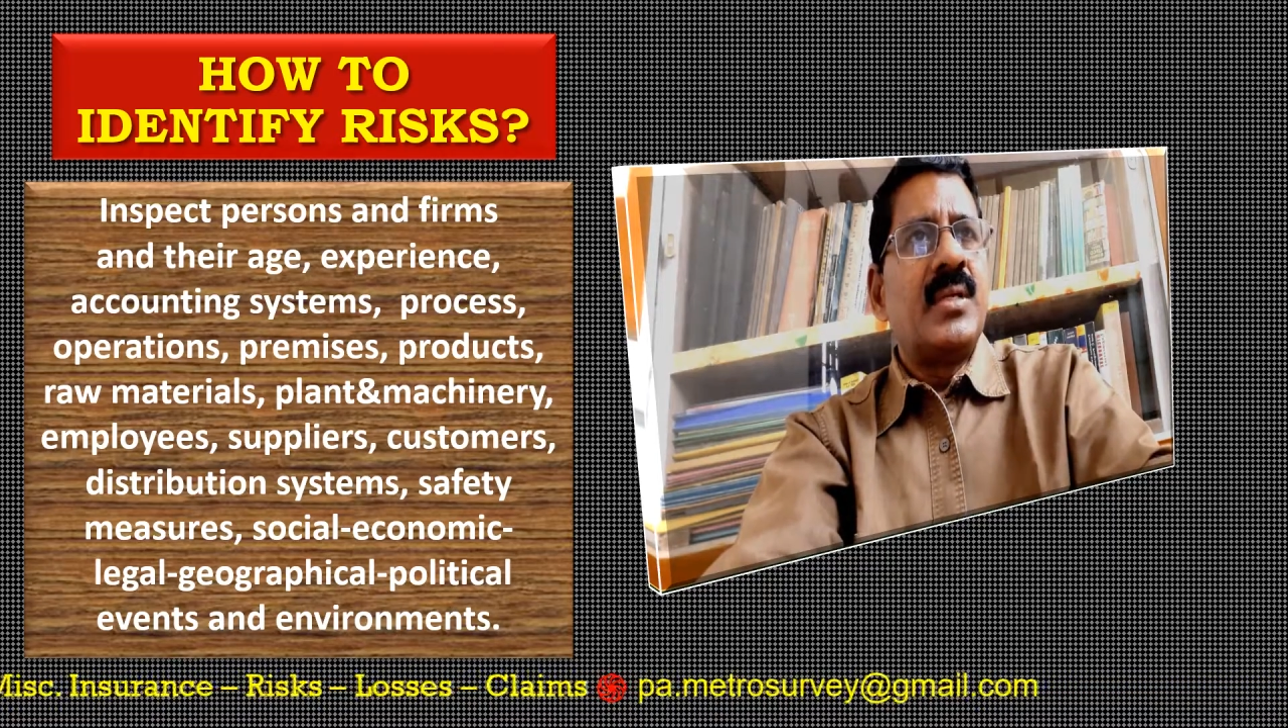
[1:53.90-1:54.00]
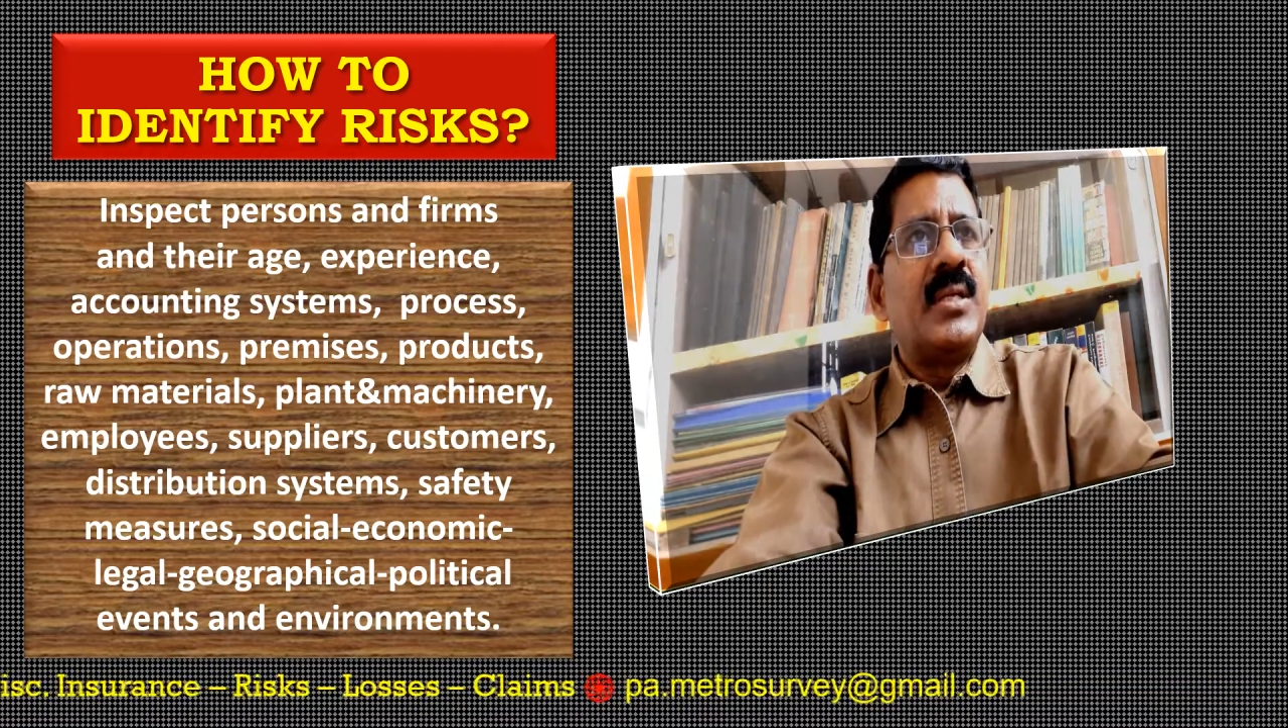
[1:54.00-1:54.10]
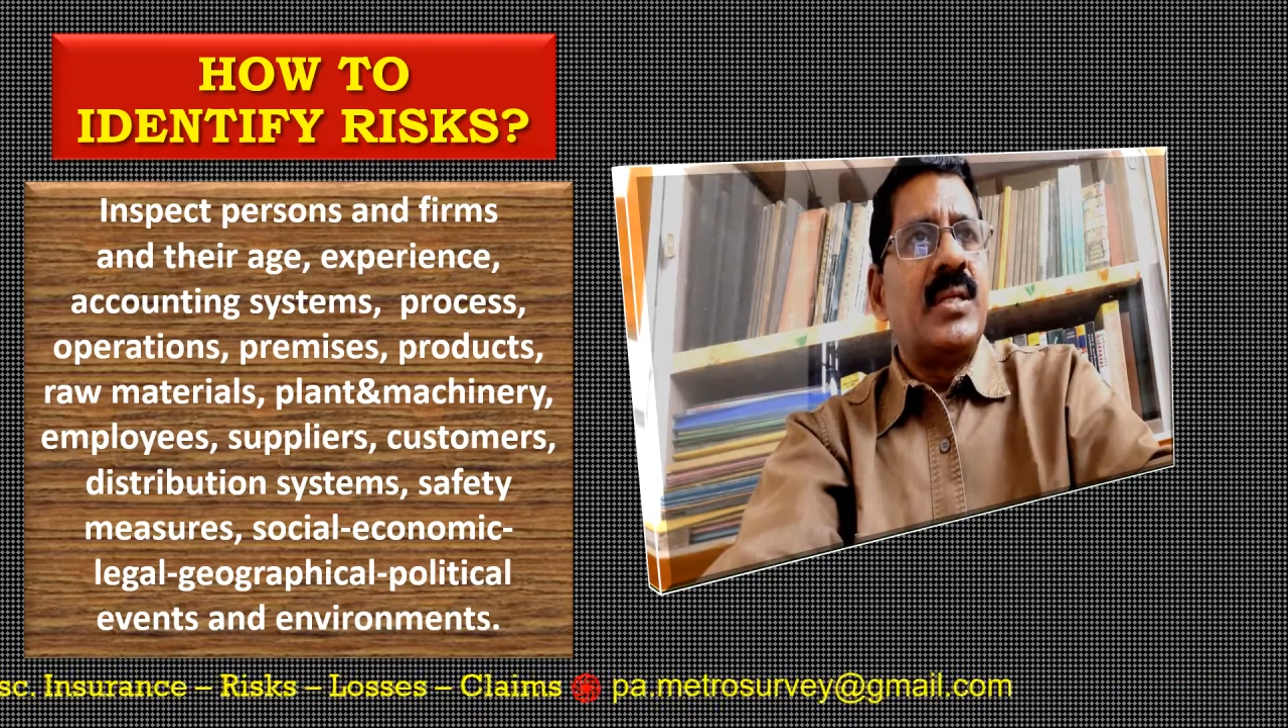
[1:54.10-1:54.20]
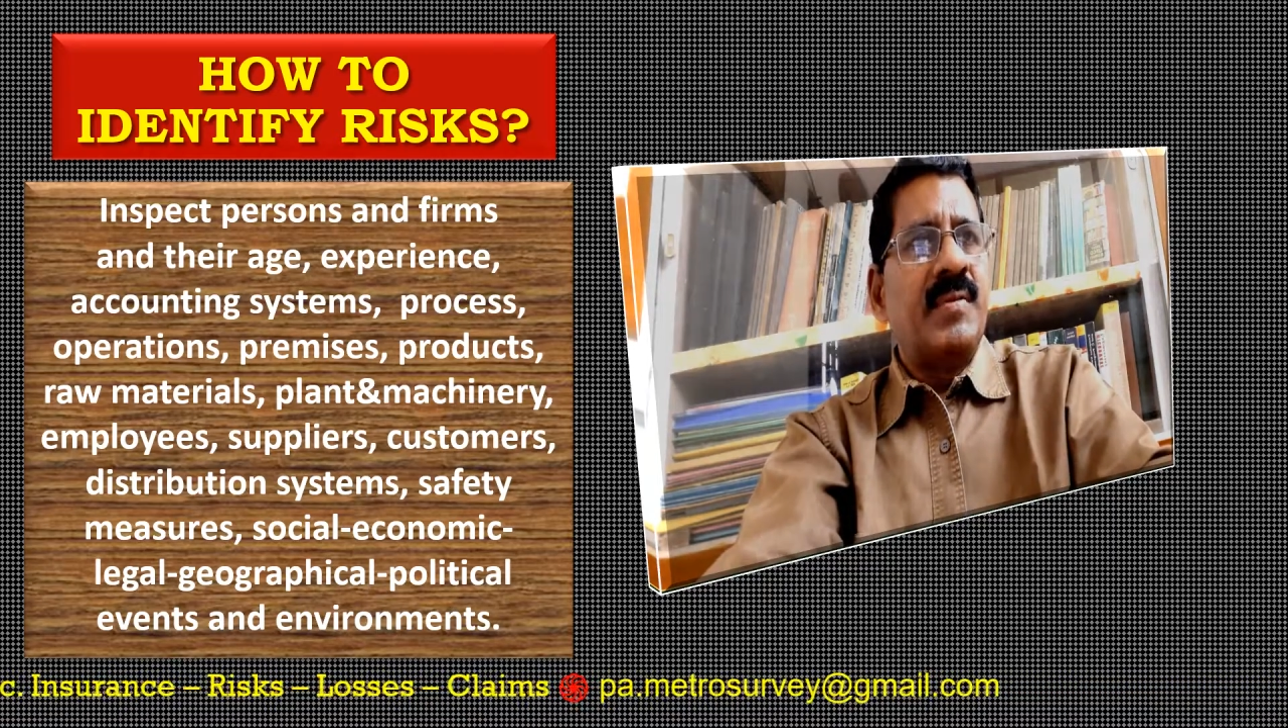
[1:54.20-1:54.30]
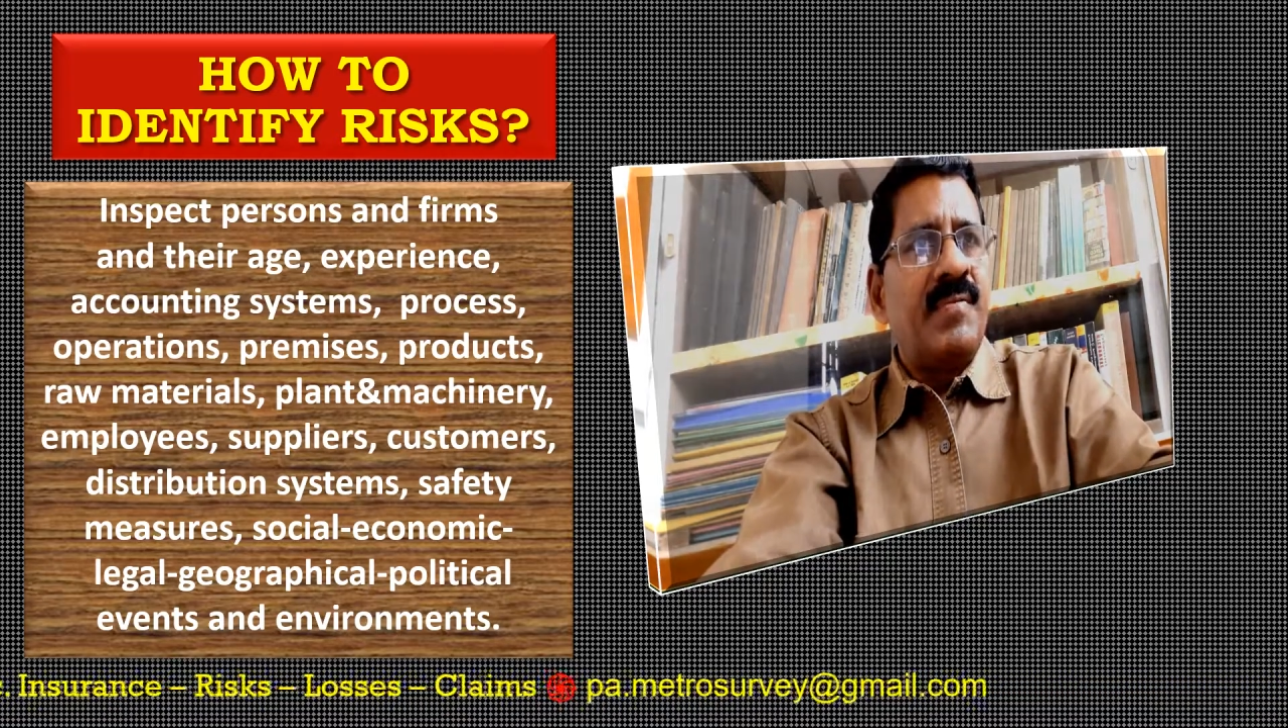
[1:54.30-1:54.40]

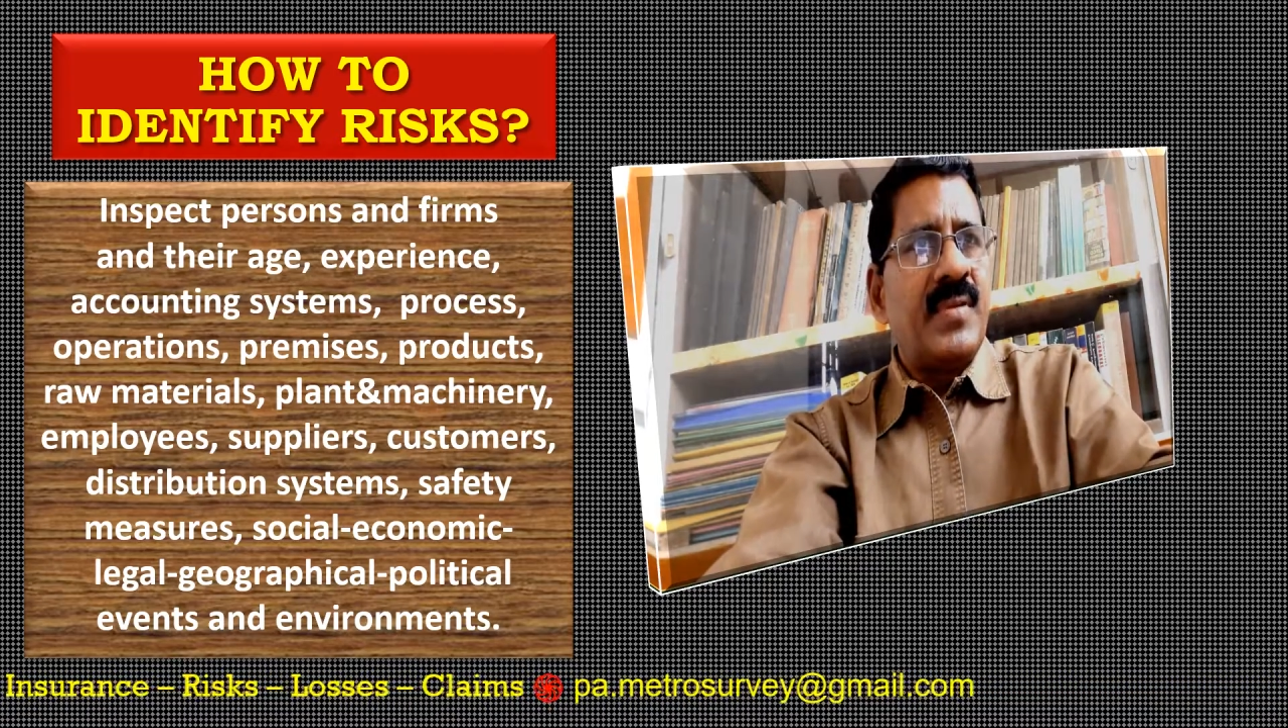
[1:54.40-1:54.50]
if